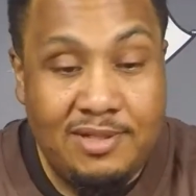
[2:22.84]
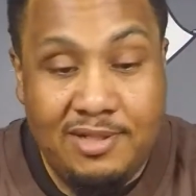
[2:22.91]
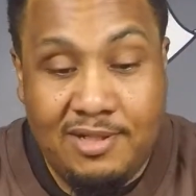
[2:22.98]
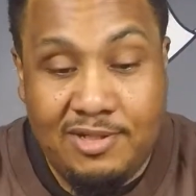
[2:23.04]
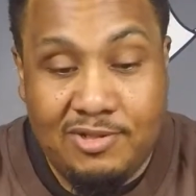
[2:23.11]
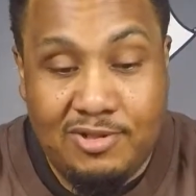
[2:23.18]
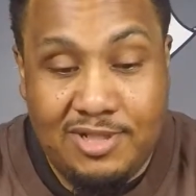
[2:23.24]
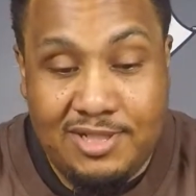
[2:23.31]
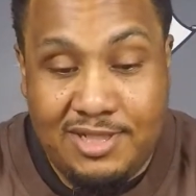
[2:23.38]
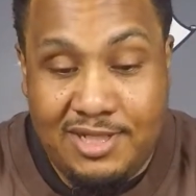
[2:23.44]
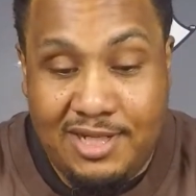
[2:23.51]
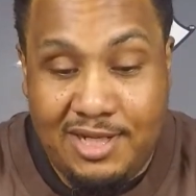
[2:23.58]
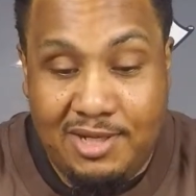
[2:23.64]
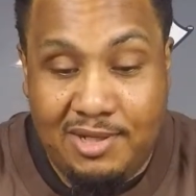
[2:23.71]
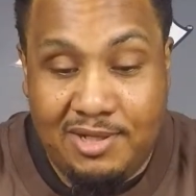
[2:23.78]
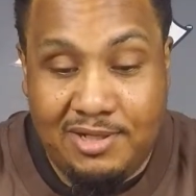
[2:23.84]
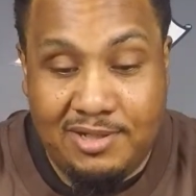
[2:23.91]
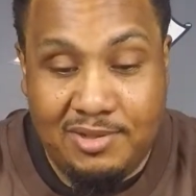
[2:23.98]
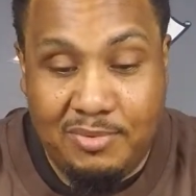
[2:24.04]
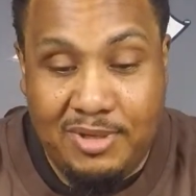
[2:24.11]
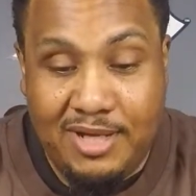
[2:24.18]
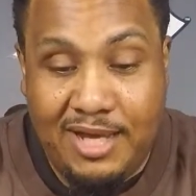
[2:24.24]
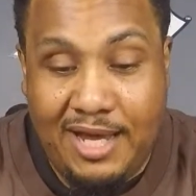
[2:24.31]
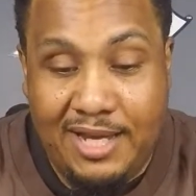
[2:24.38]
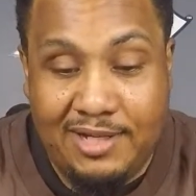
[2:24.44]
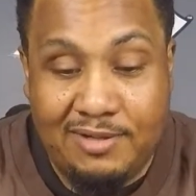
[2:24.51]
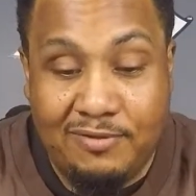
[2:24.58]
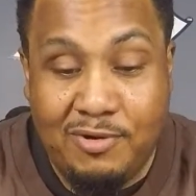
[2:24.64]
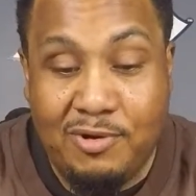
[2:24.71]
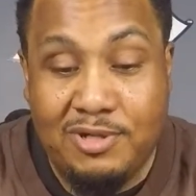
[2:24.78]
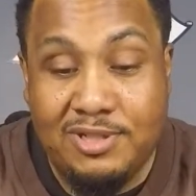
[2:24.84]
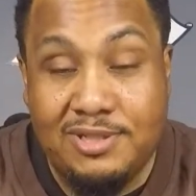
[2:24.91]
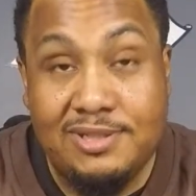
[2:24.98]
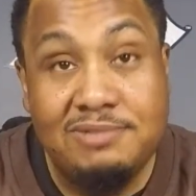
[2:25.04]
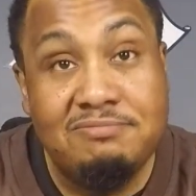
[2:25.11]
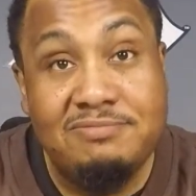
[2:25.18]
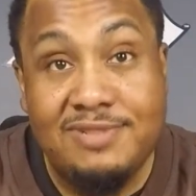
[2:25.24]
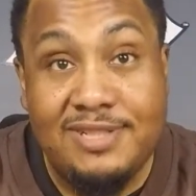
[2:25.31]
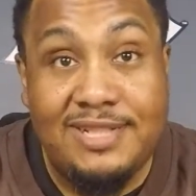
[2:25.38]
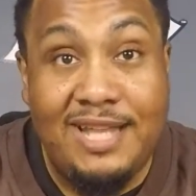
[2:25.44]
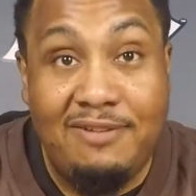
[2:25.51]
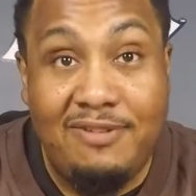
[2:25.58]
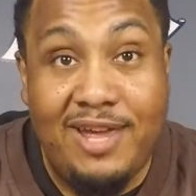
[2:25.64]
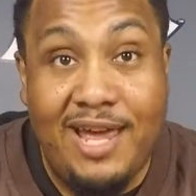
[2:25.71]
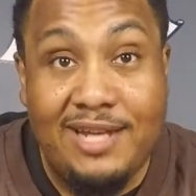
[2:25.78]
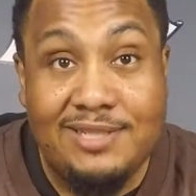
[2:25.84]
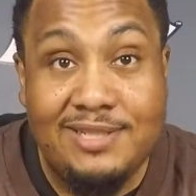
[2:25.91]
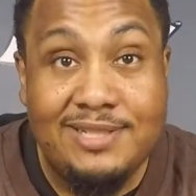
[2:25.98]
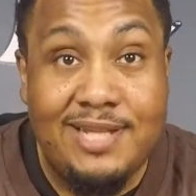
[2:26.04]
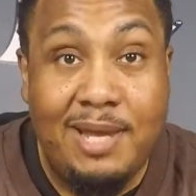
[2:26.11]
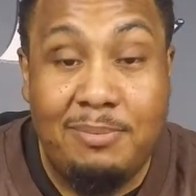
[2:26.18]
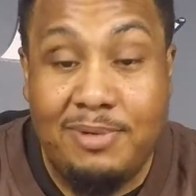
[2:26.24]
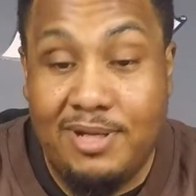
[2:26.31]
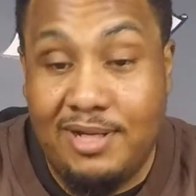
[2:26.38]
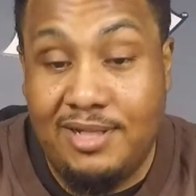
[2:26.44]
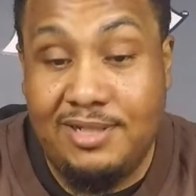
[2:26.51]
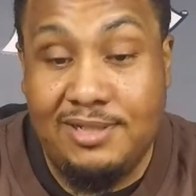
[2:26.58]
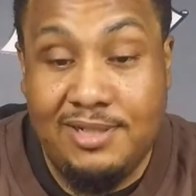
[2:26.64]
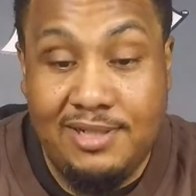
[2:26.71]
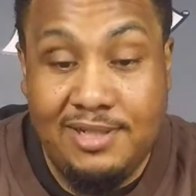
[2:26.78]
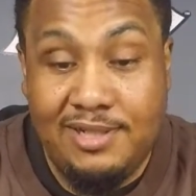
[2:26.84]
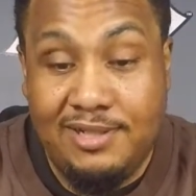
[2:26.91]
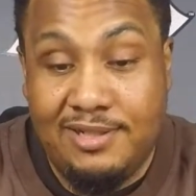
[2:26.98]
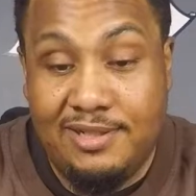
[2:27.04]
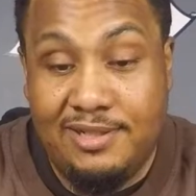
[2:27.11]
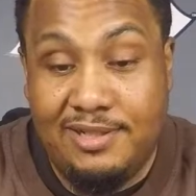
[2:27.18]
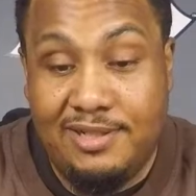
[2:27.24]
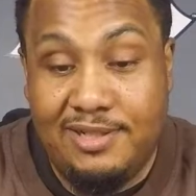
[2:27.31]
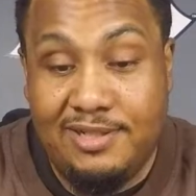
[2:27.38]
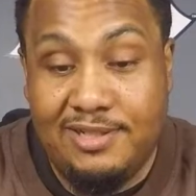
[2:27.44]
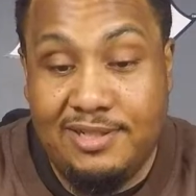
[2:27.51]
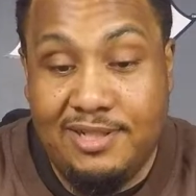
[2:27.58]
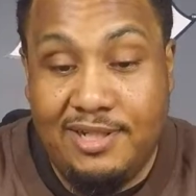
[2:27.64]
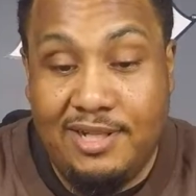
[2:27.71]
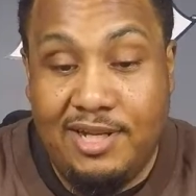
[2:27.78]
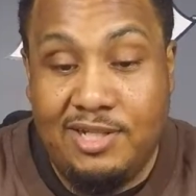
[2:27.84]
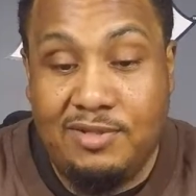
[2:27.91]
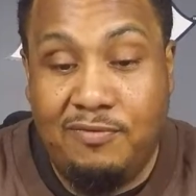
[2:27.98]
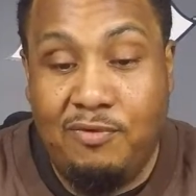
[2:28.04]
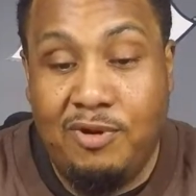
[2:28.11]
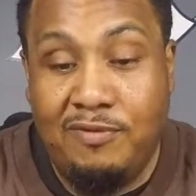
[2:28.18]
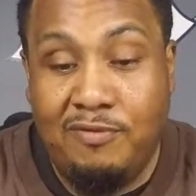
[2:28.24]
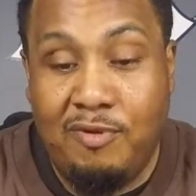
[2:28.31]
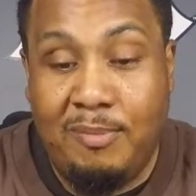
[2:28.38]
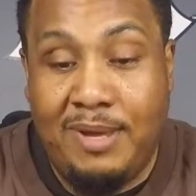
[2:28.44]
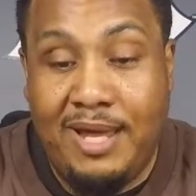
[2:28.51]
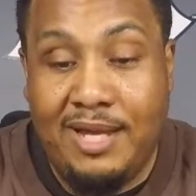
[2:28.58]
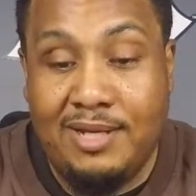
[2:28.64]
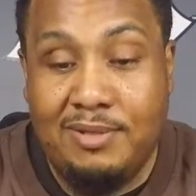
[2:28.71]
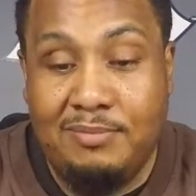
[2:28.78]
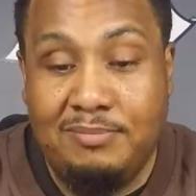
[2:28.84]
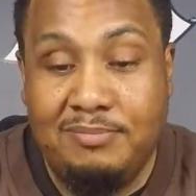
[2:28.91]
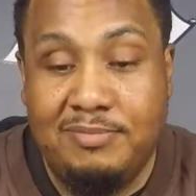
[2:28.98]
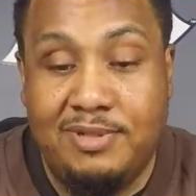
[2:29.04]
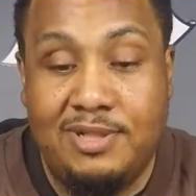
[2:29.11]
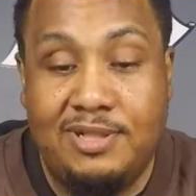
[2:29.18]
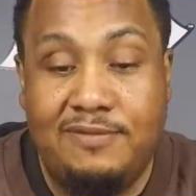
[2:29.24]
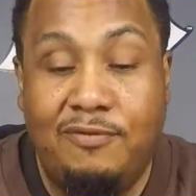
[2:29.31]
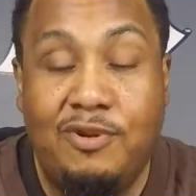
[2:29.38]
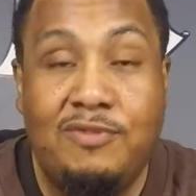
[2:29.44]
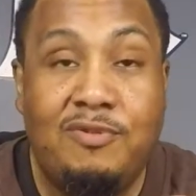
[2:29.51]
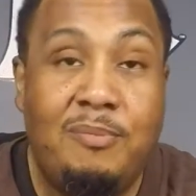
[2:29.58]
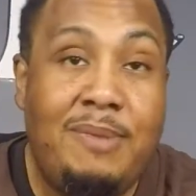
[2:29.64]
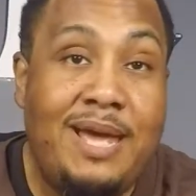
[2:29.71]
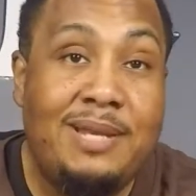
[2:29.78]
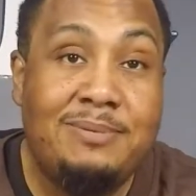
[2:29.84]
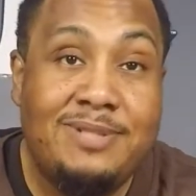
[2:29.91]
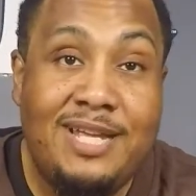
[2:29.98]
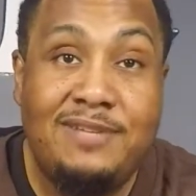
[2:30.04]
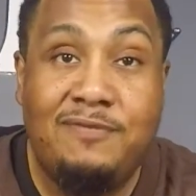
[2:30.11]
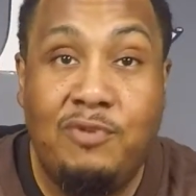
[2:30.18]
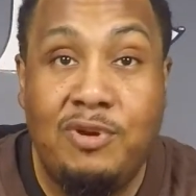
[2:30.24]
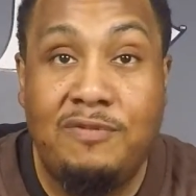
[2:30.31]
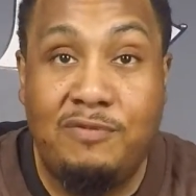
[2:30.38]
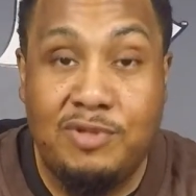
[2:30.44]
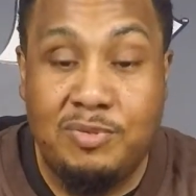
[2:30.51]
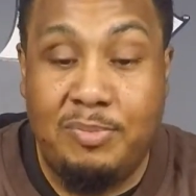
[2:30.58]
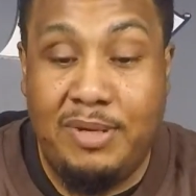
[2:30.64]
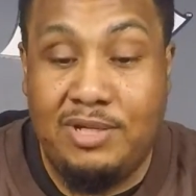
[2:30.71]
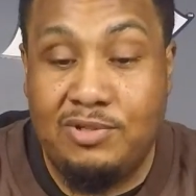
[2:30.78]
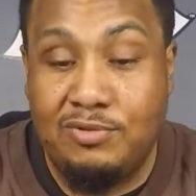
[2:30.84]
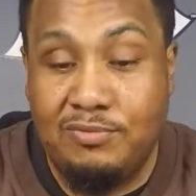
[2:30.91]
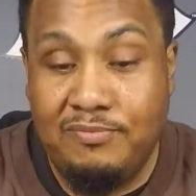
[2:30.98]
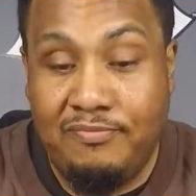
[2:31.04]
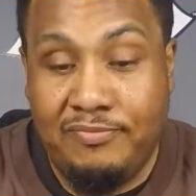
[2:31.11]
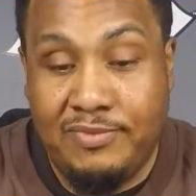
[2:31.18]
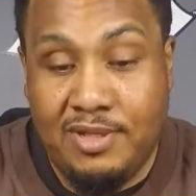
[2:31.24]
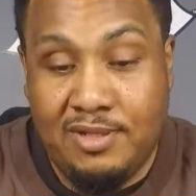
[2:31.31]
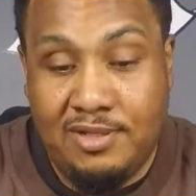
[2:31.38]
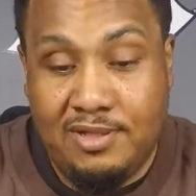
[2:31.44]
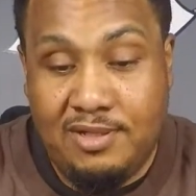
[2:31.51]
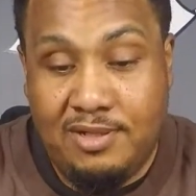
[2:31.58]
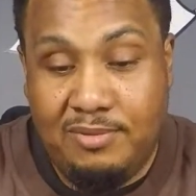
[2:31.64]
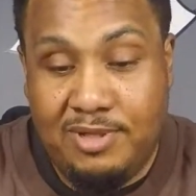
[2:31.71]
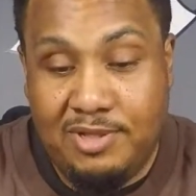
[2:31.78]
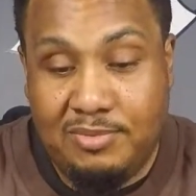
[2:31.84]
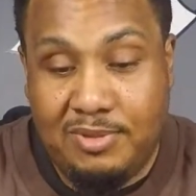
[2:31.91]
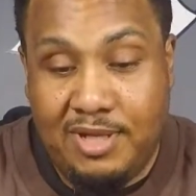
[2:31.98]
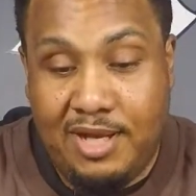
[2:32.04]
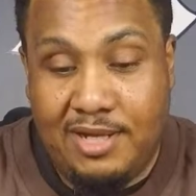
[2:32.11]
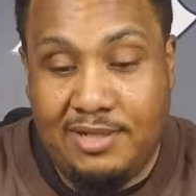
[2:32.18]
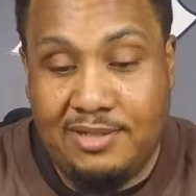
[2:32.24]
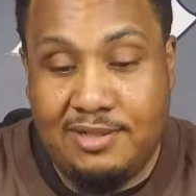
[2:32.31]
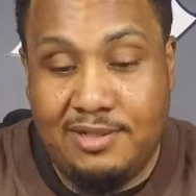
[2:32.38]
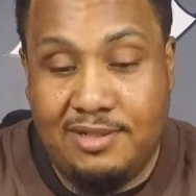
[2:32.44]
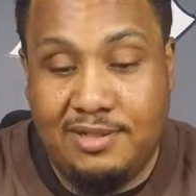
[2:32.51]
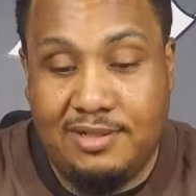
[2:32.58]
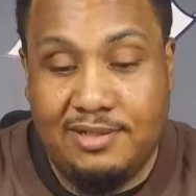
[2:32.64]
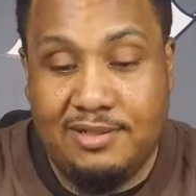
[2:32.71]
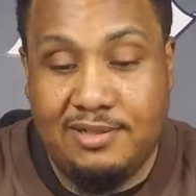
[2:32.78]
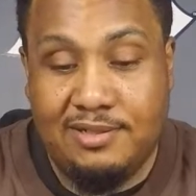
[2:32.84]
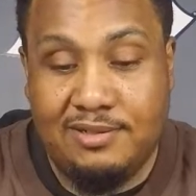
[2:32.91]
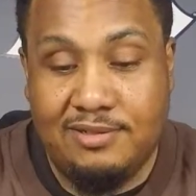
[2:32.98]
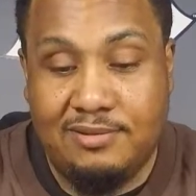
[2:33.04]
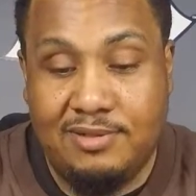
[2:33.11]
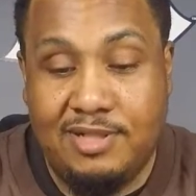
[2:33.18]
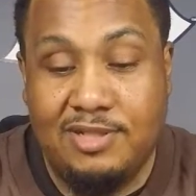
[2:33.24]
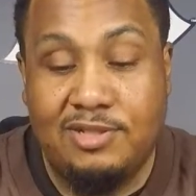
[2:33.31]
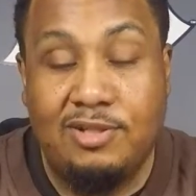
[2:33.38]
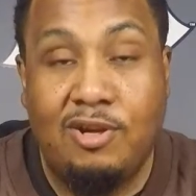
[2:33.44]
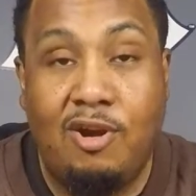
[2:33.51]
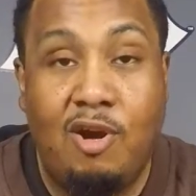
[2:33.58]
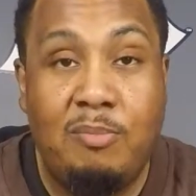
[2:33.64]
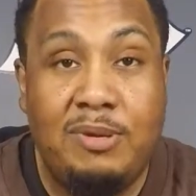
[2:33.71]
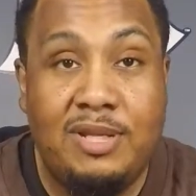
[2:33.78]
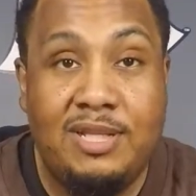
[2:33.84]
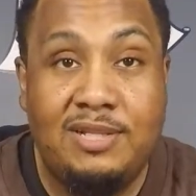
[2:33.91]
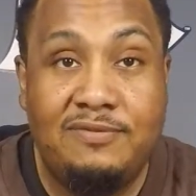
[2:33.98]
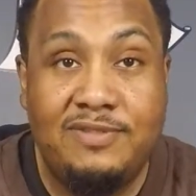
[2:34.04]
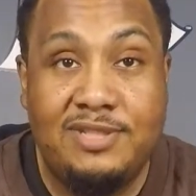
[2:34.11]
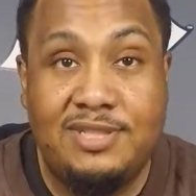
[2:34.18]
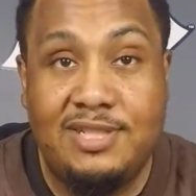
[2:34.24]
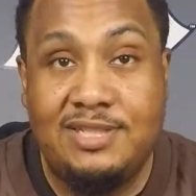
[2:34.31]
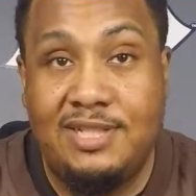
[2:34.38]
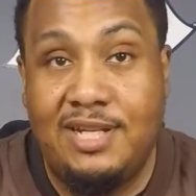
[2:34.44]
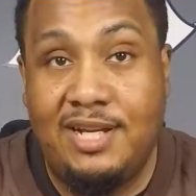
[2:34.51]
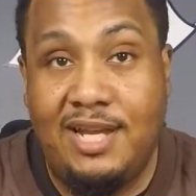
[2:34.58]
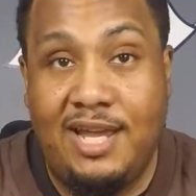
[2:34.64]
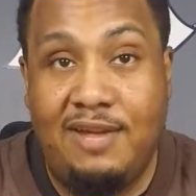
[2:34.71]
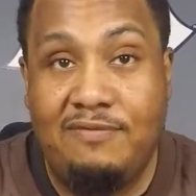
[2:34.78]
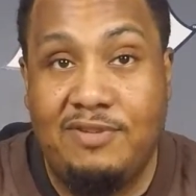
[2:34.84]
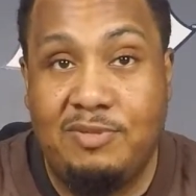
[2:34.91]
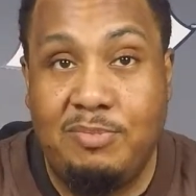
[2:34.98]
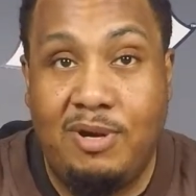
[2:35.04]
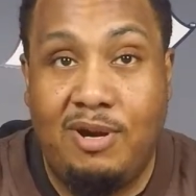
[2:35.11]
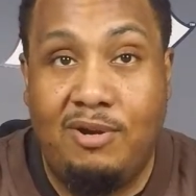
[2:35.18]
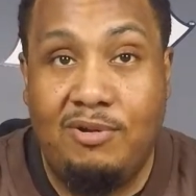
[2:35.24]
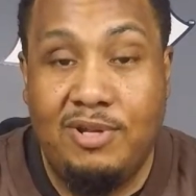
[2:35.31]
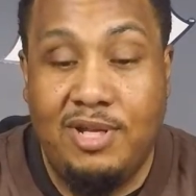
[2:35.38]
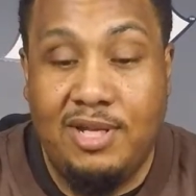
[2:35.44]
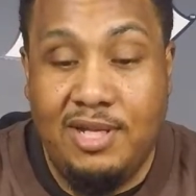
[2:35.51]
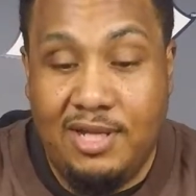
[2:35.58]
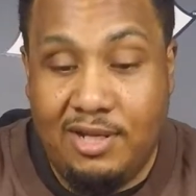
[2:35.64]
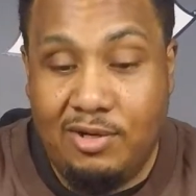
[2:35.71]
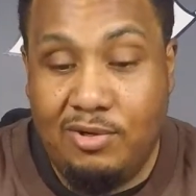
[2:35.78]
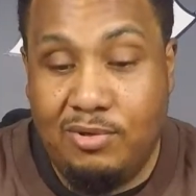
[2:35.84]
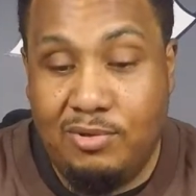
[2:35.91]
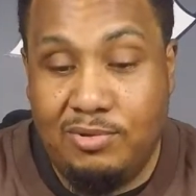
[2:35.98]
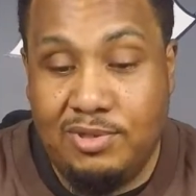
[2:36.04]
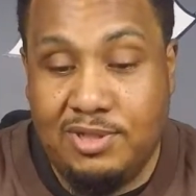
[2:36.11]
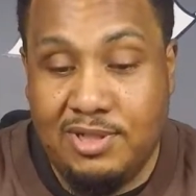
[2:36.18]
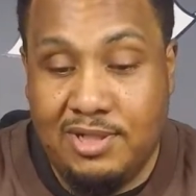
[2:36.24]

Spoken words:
So let's see, we got, of course, a lever action type gun. It's a 44 Magnum, 44 Magnum / 44 Special. What else we got? It's because it's the carbine length, the 16.5-inch barrel, it holds